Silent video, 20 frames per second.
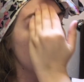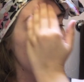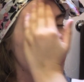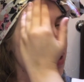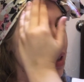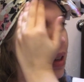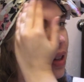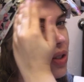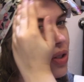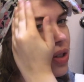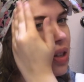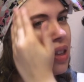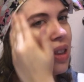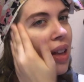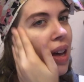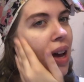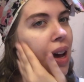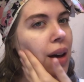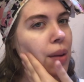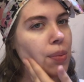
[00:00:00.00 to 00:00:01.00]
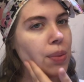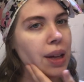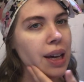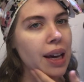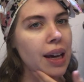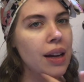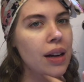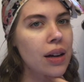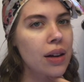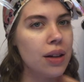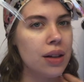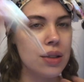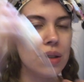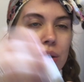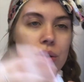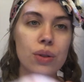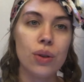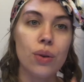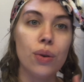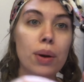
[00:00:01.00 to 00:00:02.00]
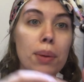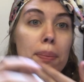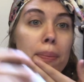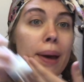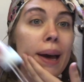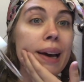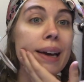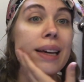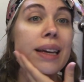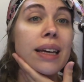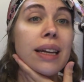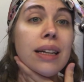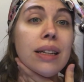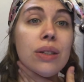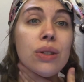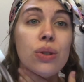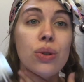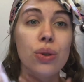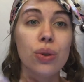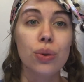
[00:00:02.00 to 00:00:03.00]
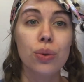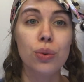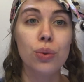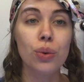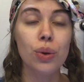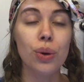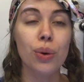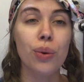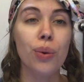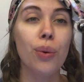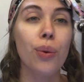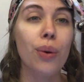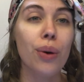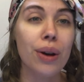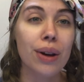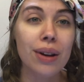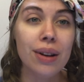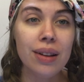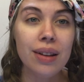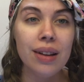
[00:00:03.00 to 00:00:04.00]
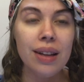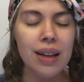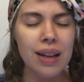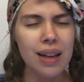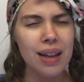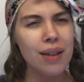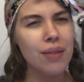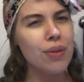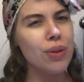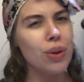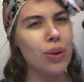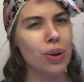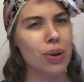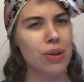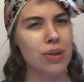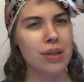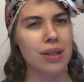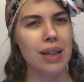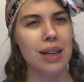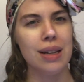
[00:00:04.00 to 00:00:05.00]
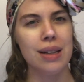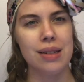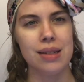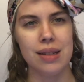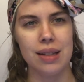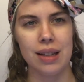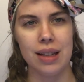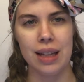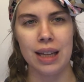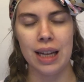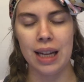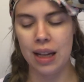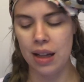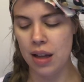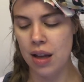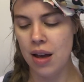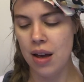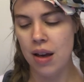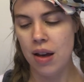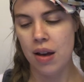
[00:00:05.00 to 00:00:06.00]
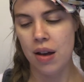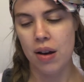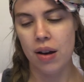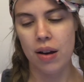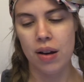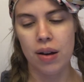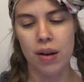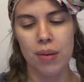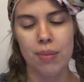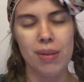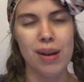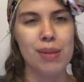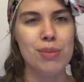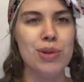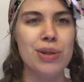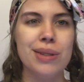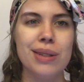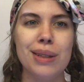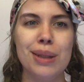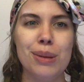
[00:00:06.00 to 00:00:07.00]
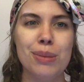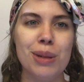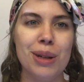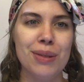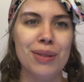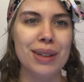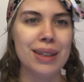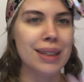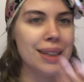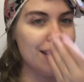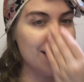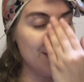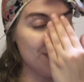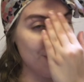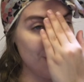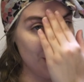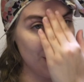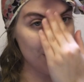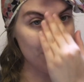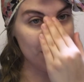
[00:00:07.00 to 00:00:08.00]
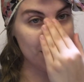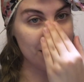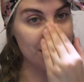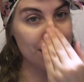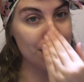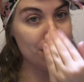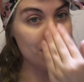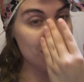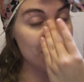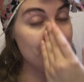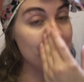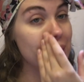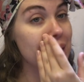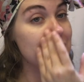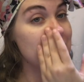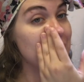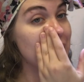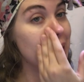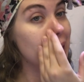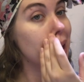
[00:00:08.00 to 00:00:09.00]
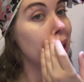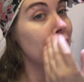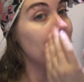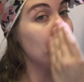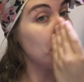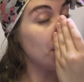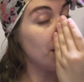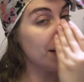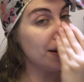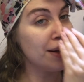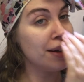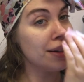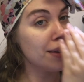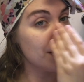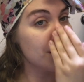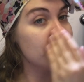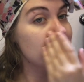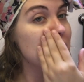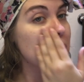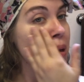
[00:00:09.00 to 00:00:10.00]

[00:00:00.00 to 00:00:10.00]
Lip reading: touching the applicator because it's going back into your oil, even though your skin is clean. I'm just a little bit of a clean freak when it comes to my skincare products.